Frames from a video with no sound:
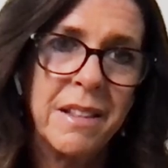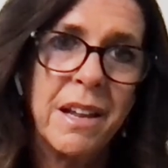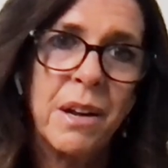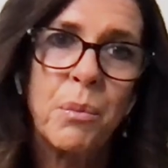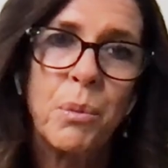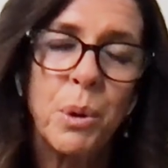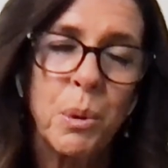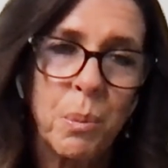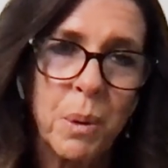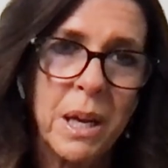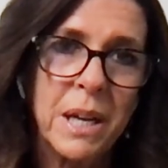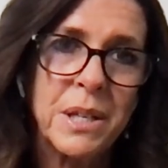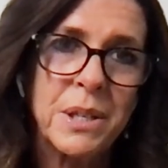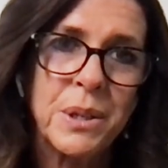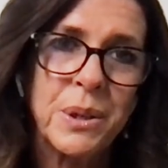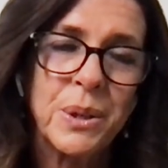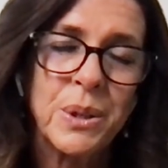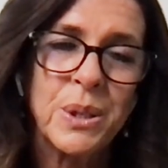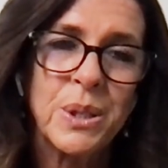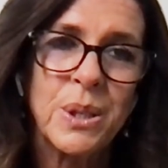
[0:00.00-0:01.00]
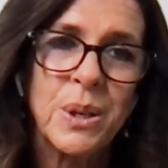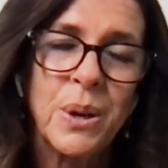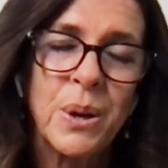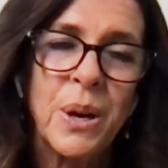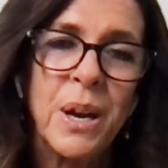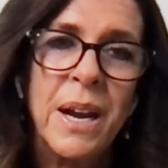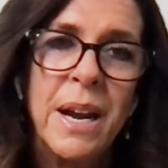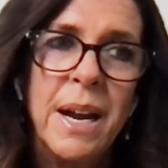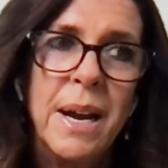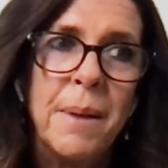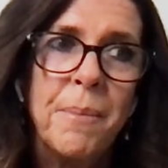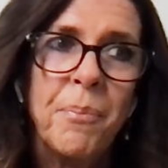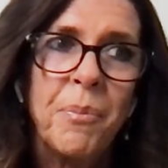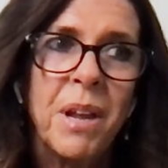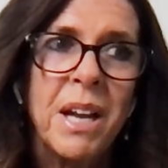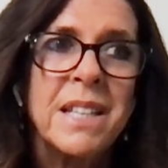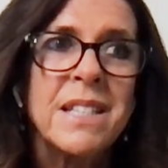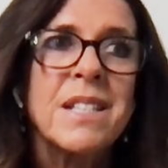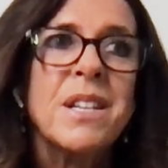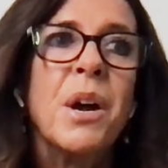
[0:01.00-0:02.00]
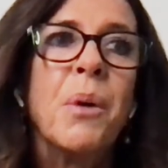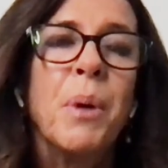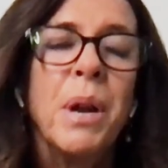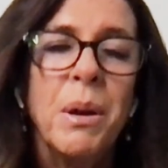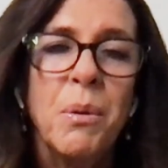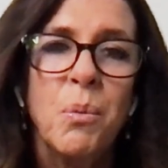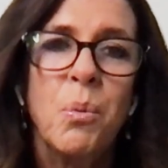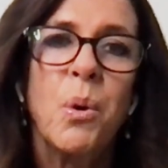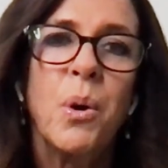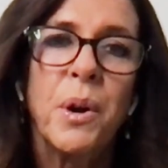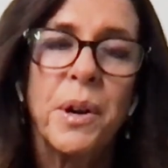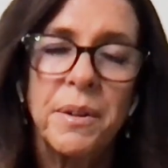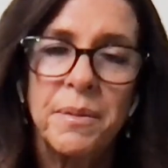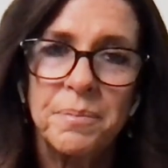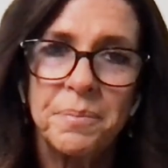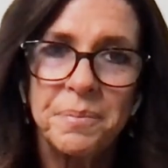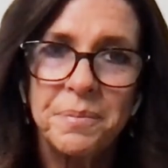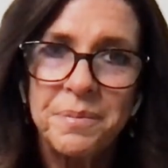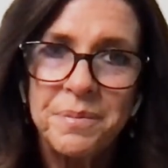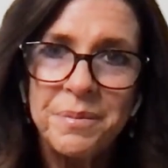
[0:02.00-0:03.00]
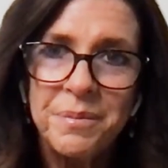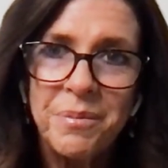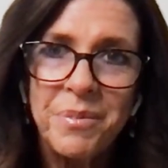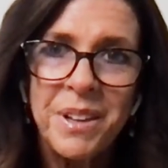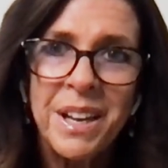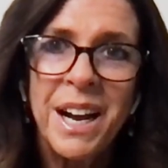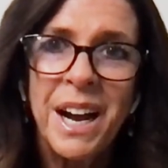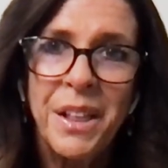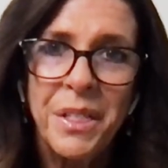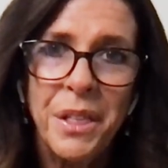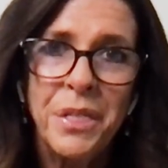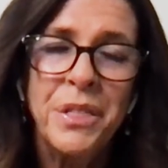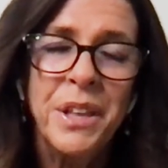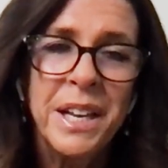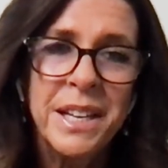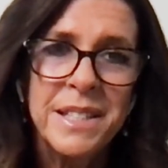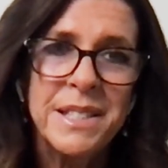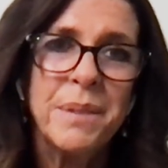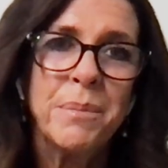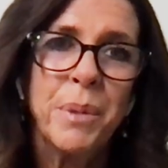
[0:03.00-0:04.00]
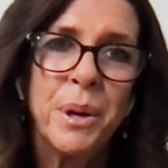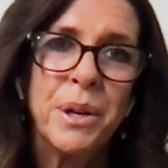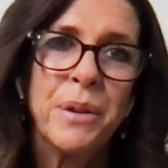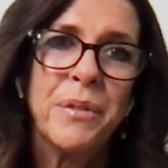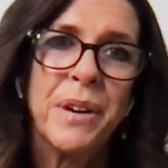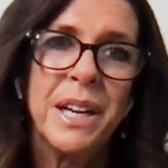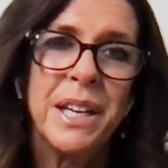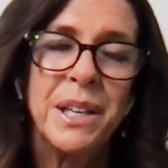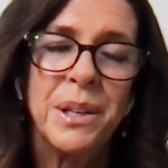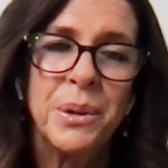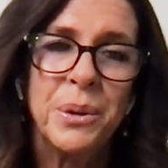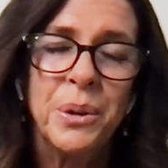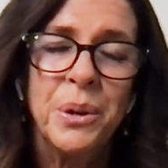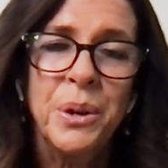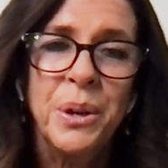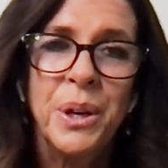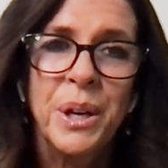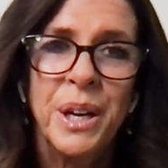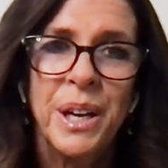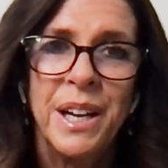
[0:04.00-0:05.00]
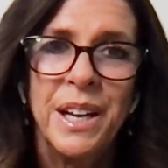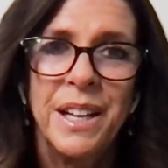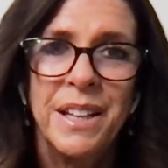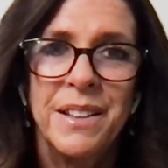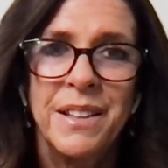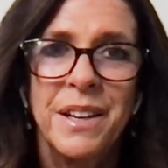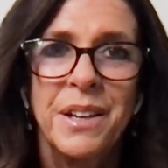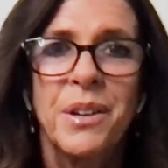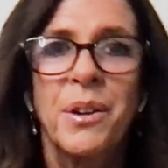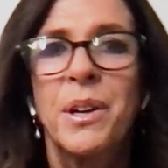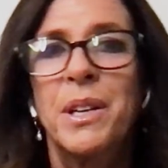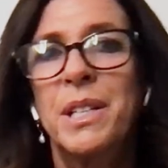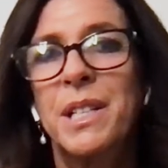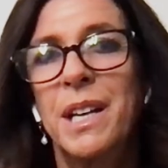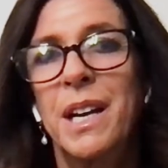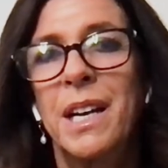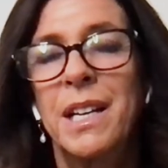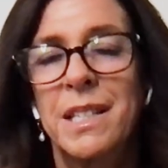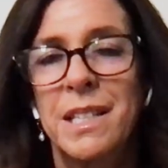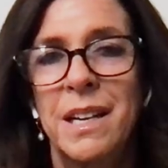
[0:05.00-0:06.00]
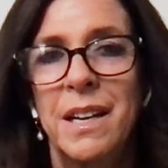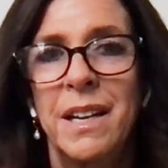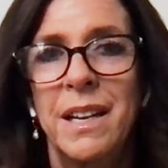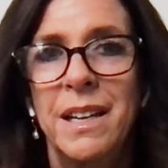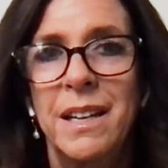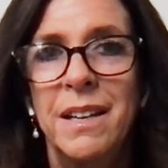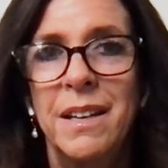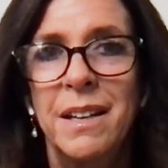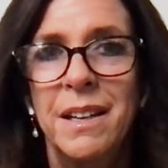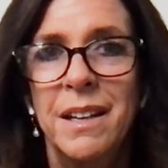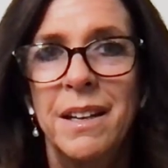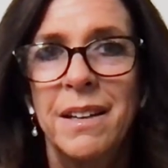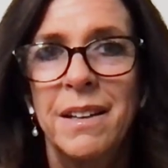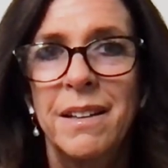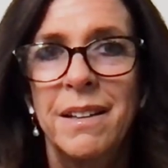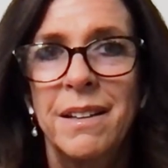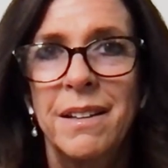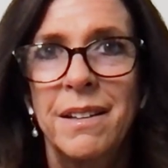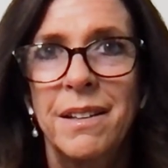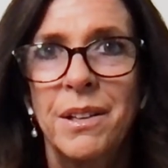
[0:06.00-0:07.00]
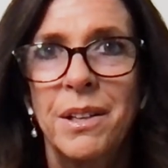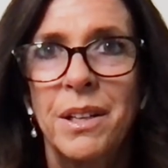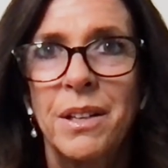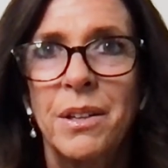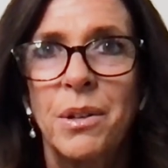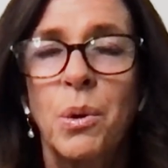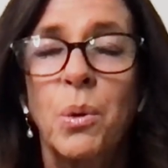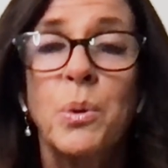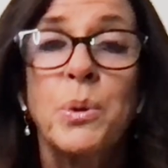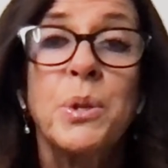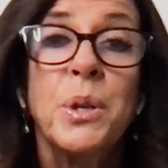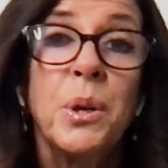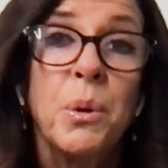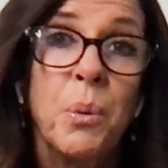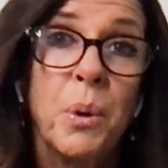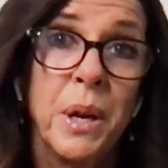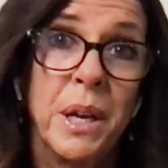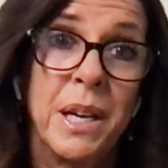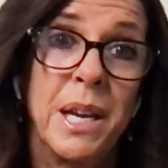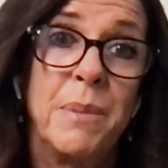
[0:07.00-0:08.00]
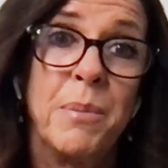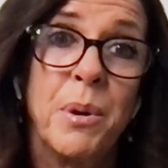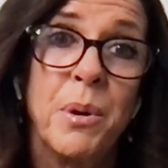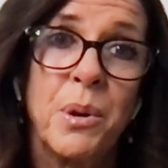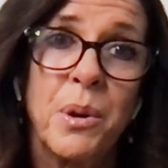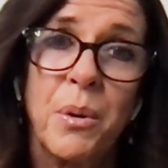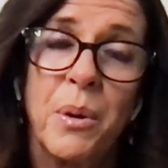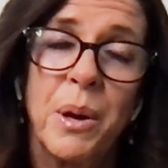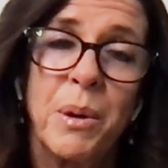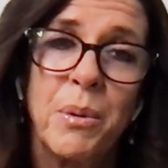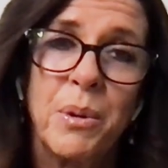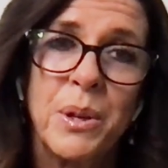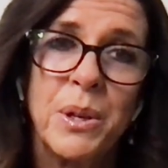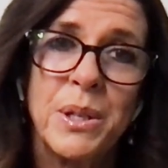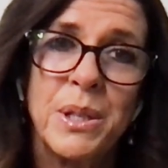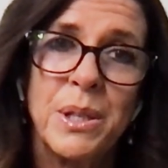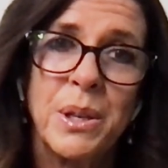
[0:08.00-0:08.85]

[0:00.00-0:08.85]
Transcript: they will plateau. So it's knowing what are the things that motivate you that are going to actually cause you to want to keep on going with it.